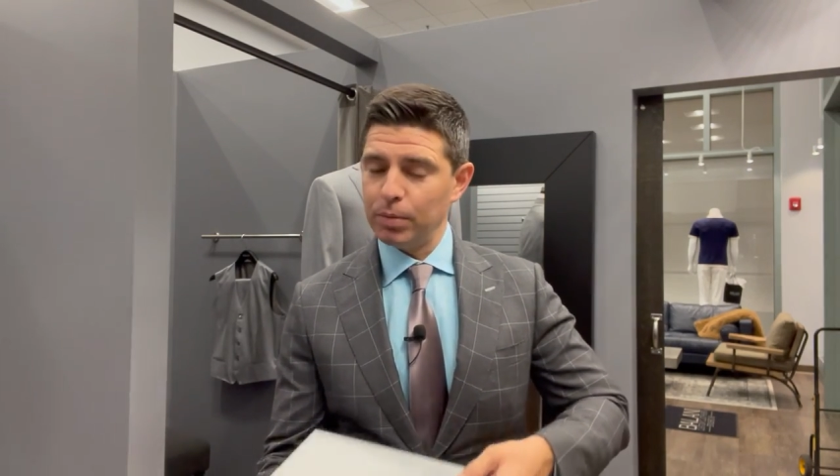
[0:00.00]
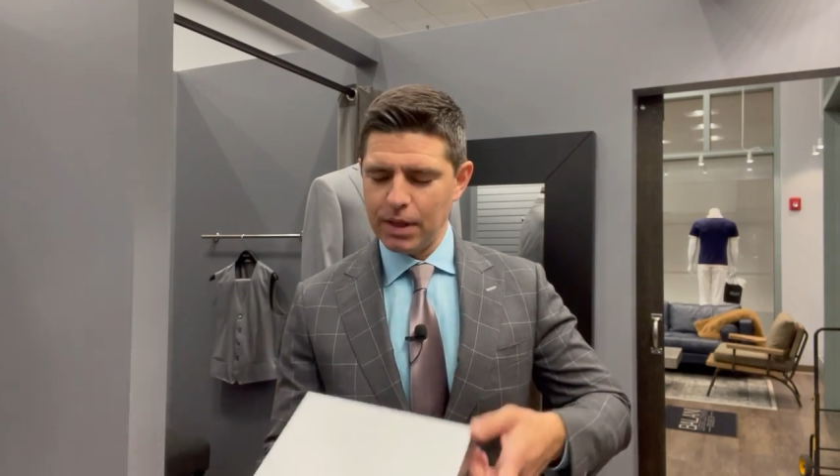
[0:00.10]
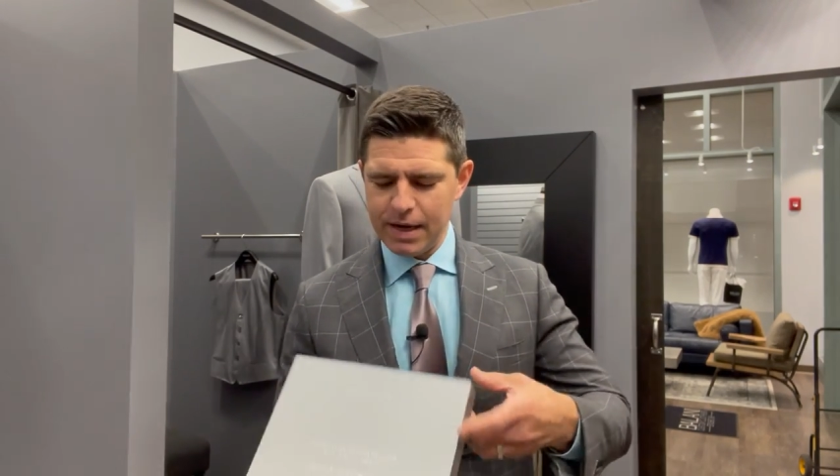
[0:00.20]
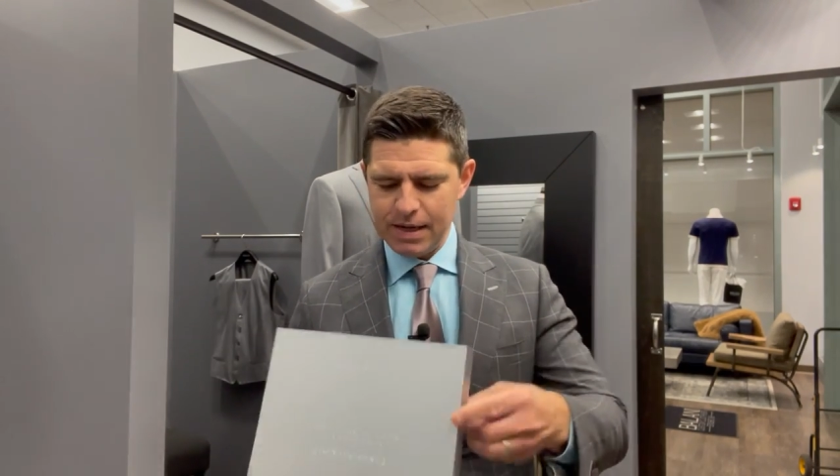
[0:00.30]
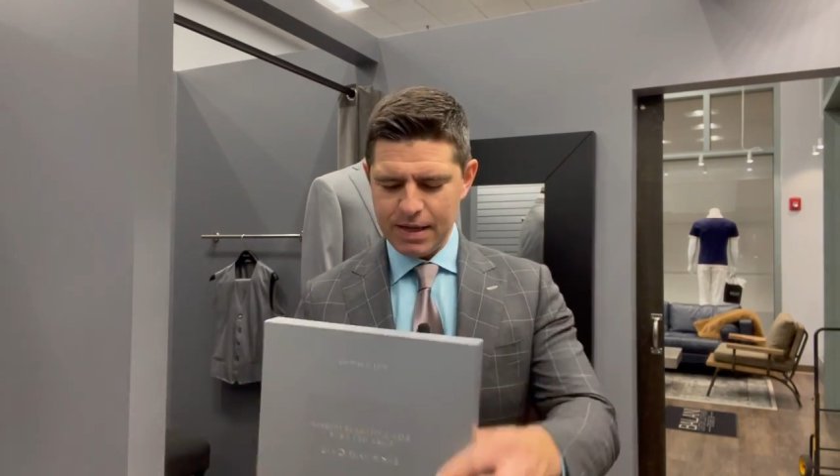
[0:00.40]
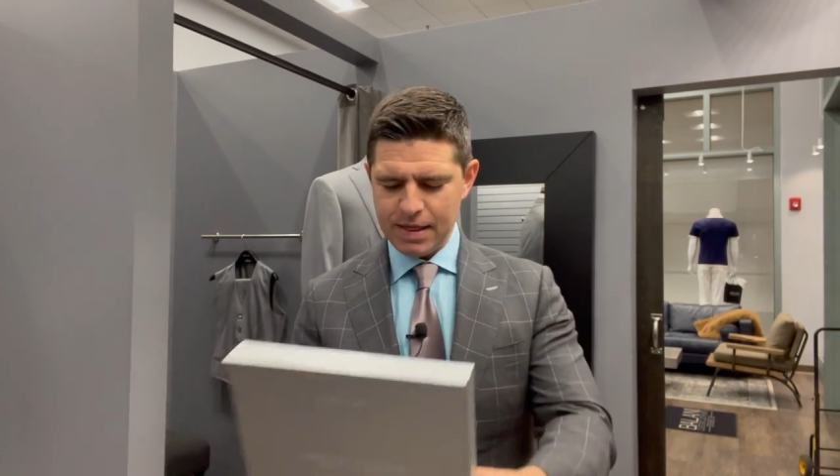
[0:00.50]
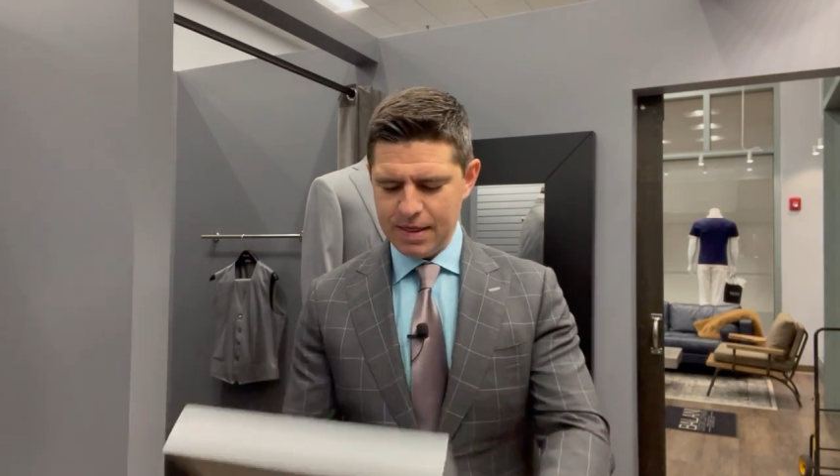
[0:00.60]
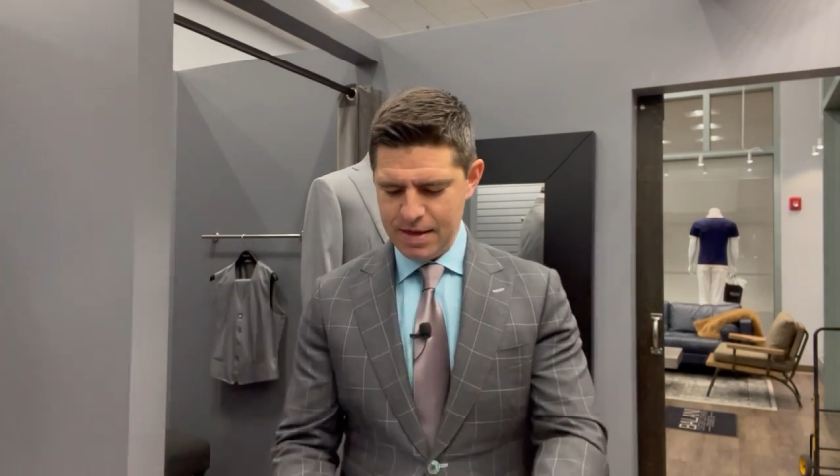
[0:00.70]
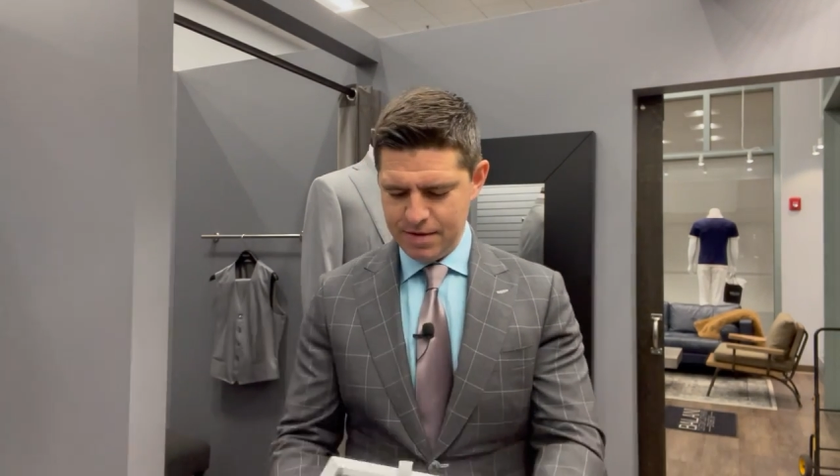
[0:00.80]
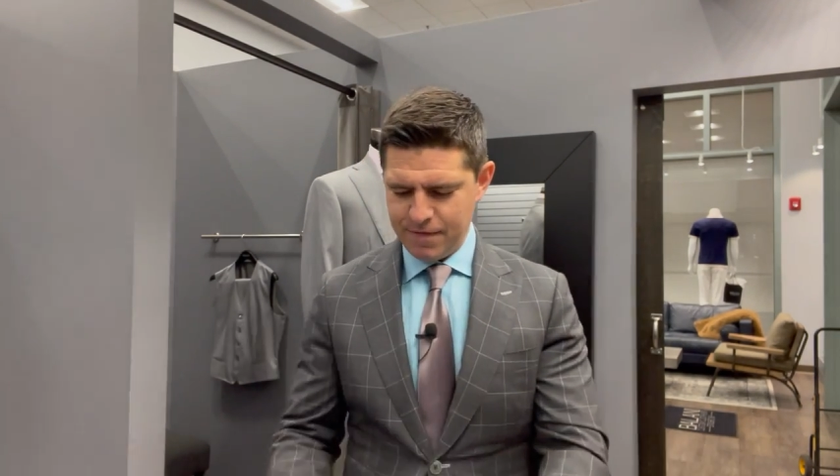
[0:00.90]
Balani,
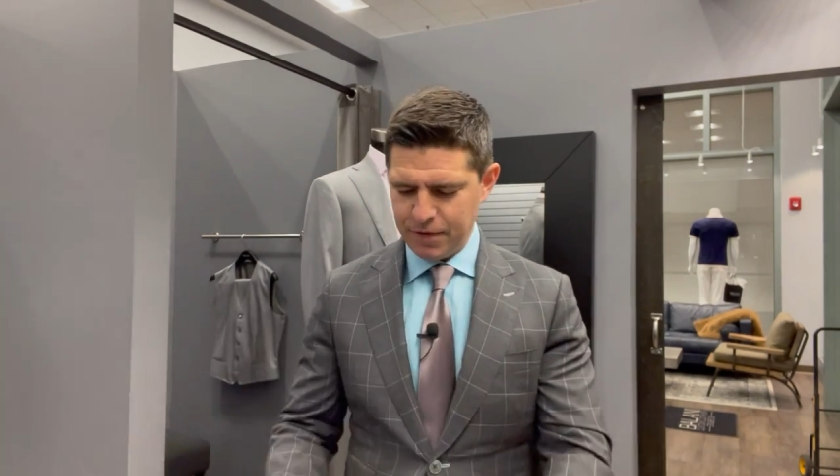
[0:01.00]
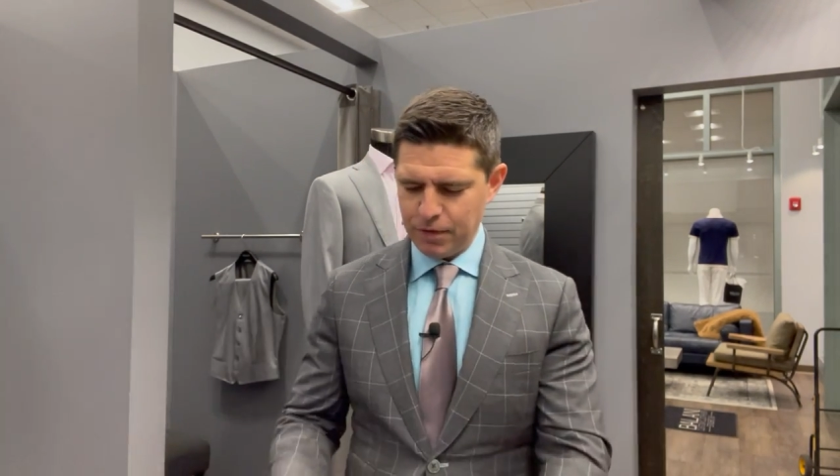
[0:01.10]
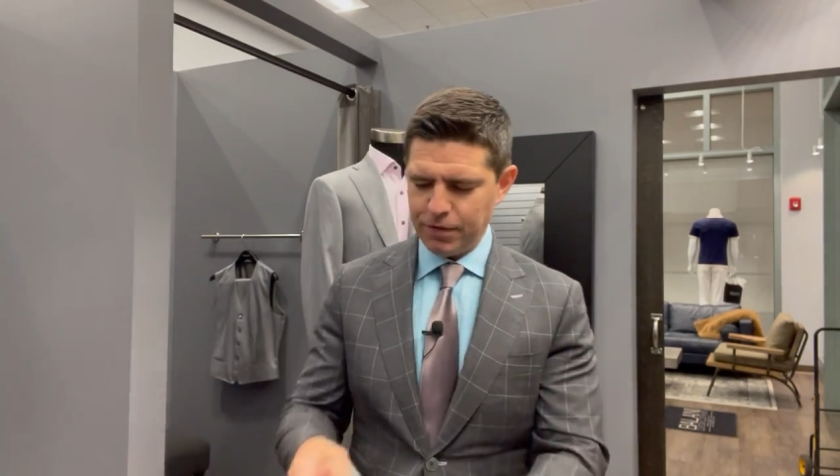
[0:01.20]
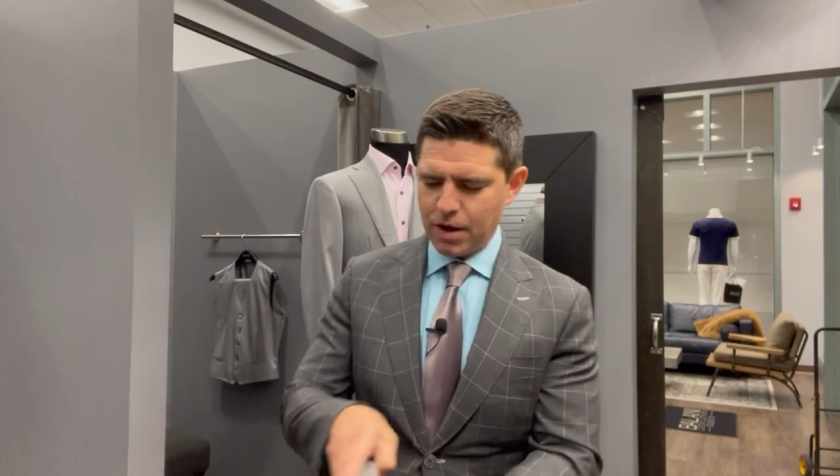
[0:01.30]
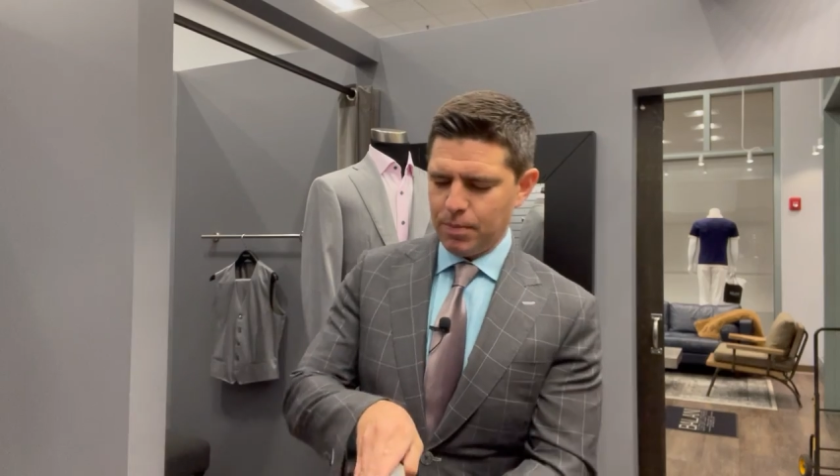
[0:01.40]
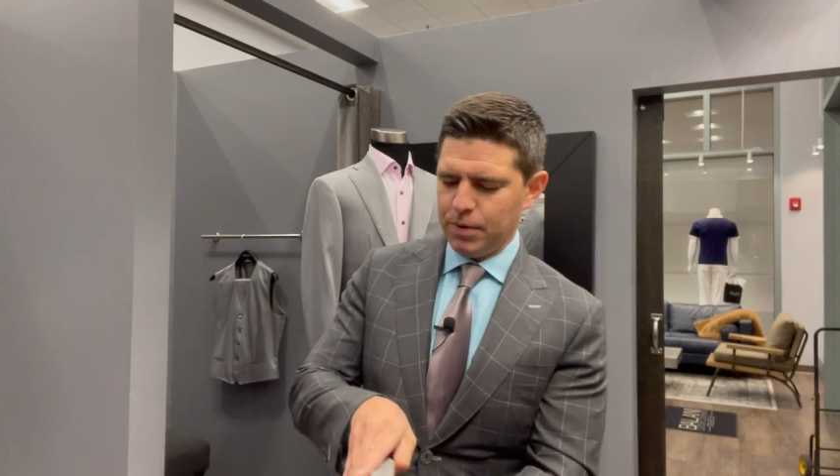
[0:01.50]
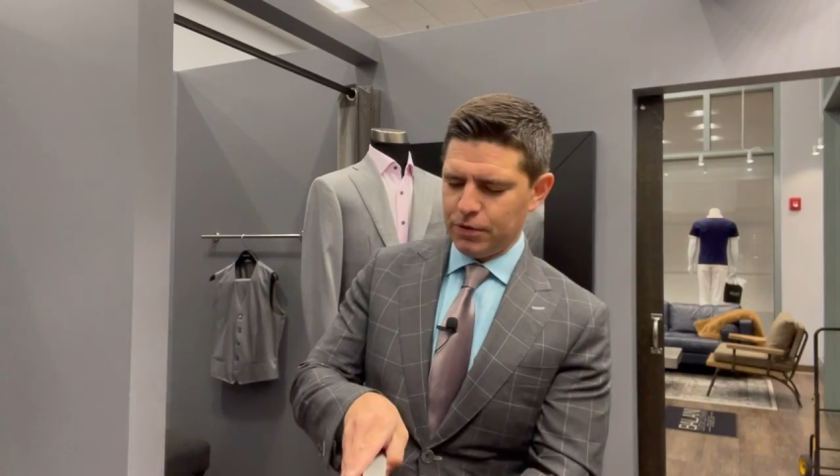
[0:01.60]
the founder of the company.